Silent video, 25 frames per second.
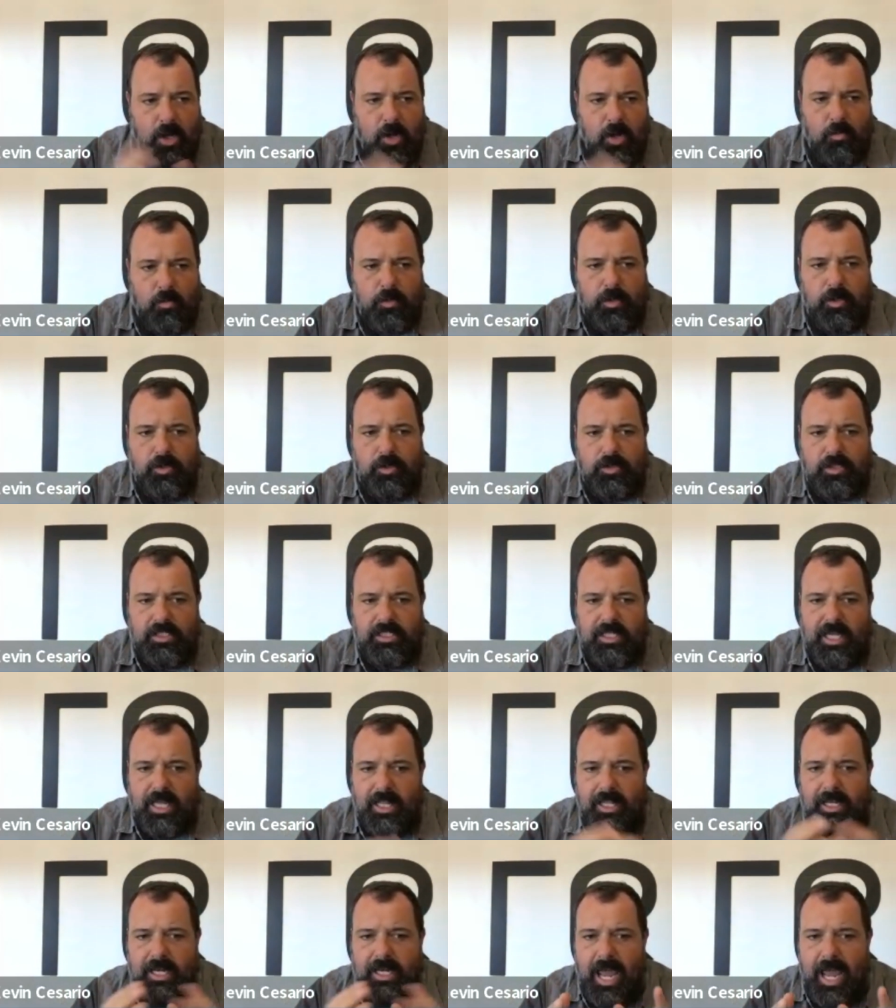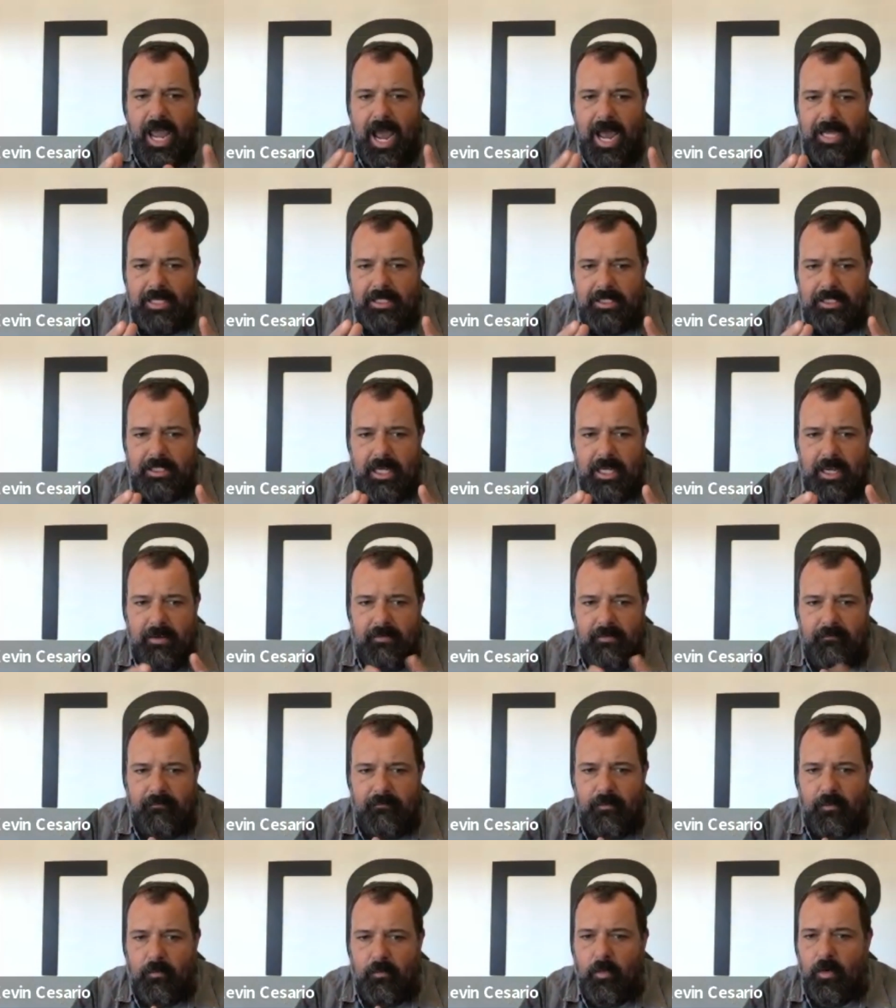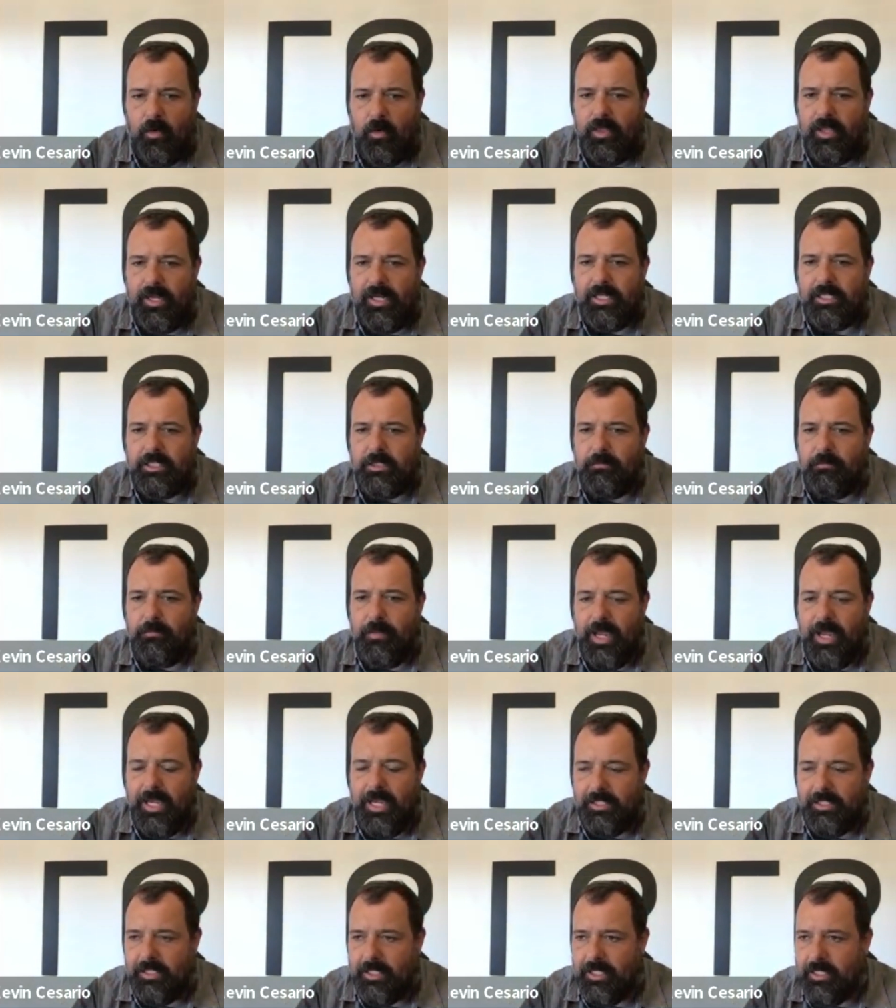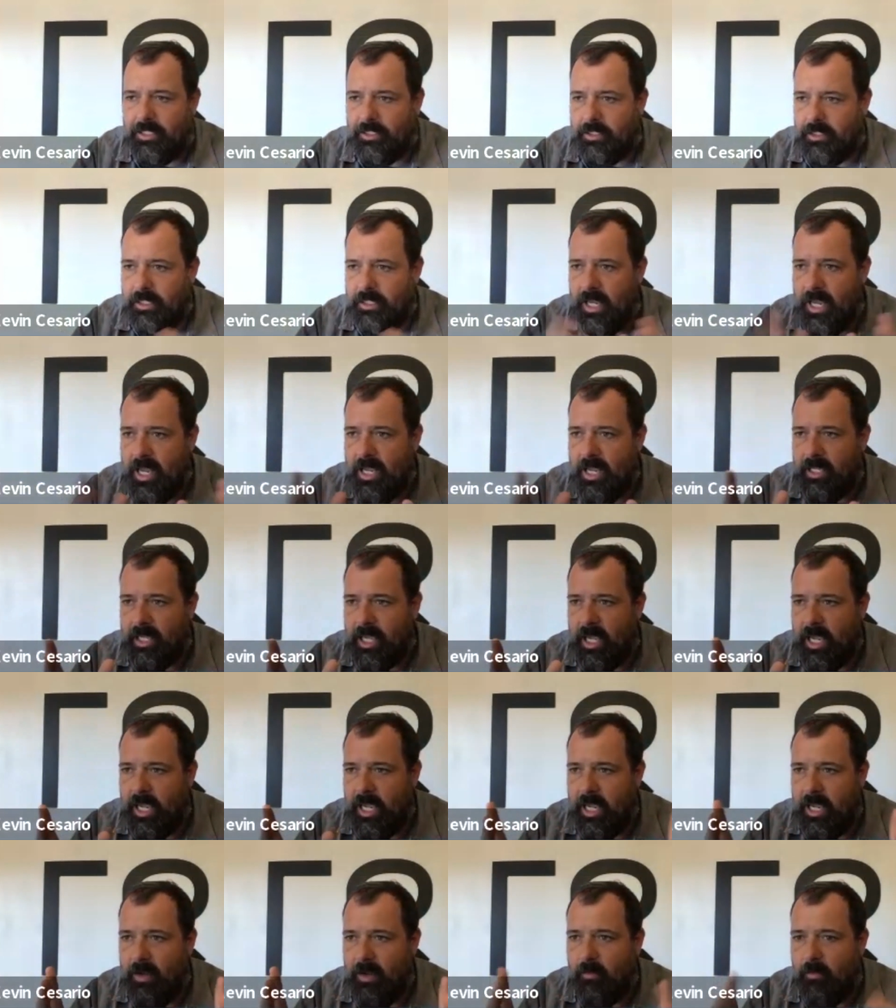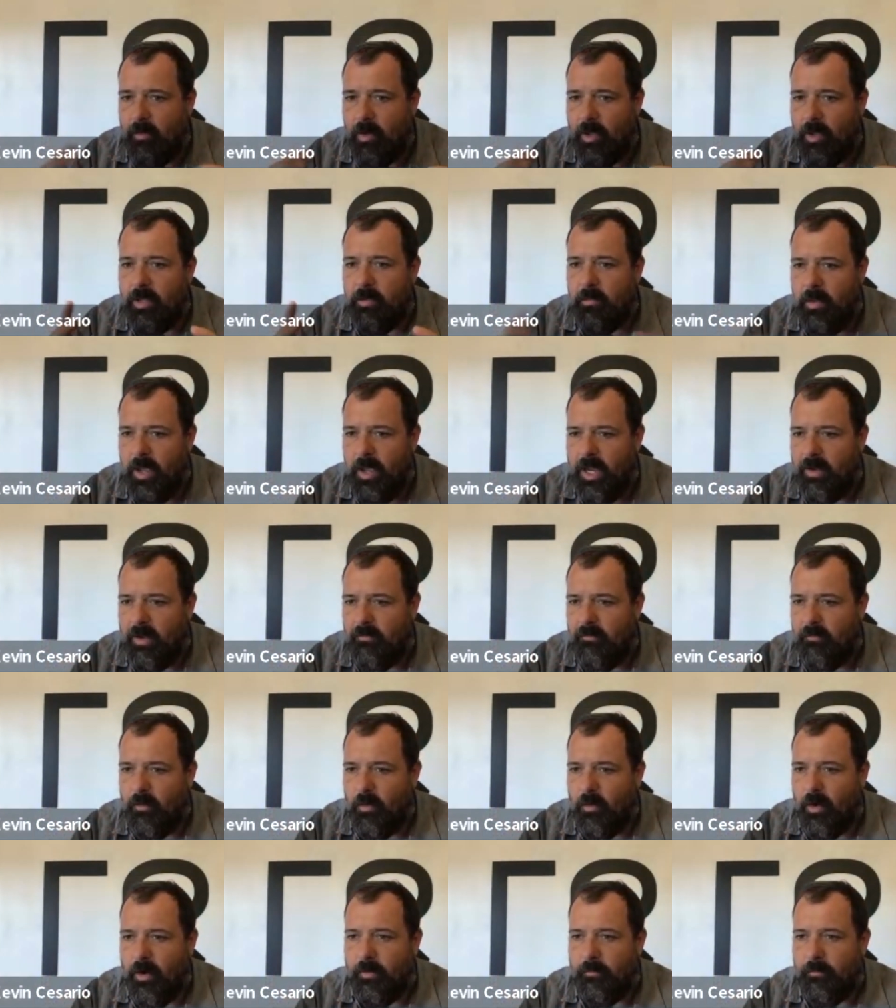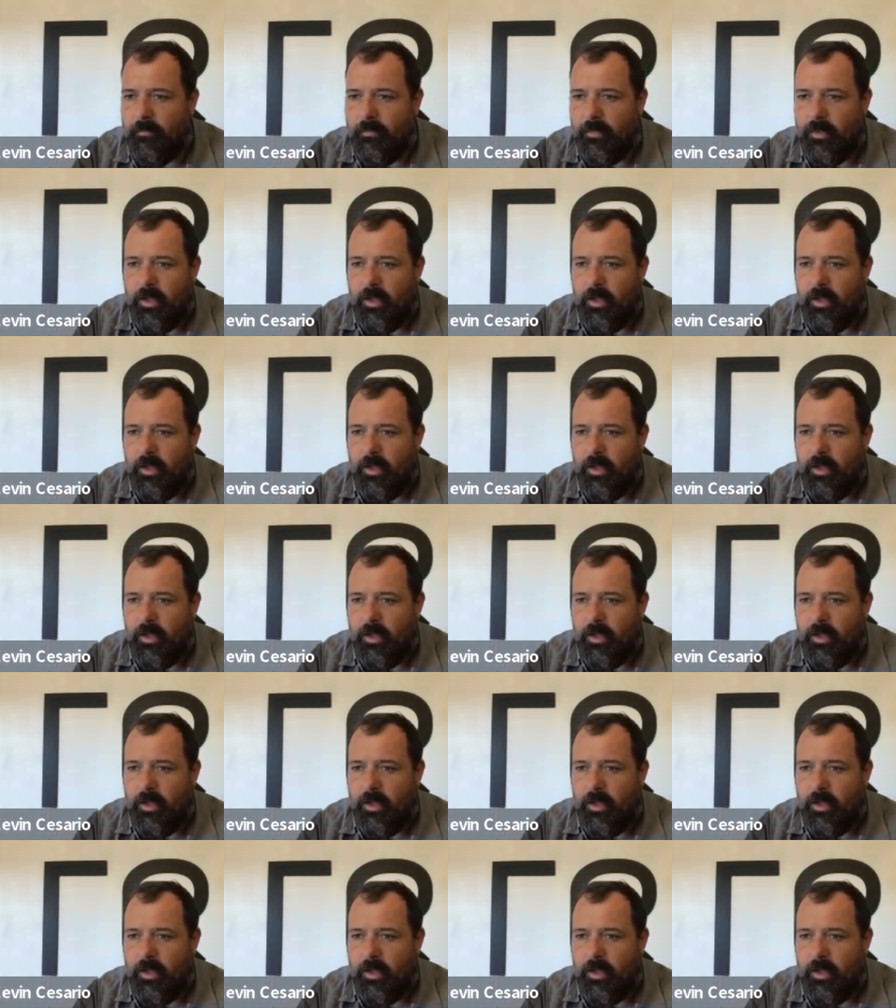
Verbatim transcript: When you sell an asset for more than its basis, AKA what you paid for it,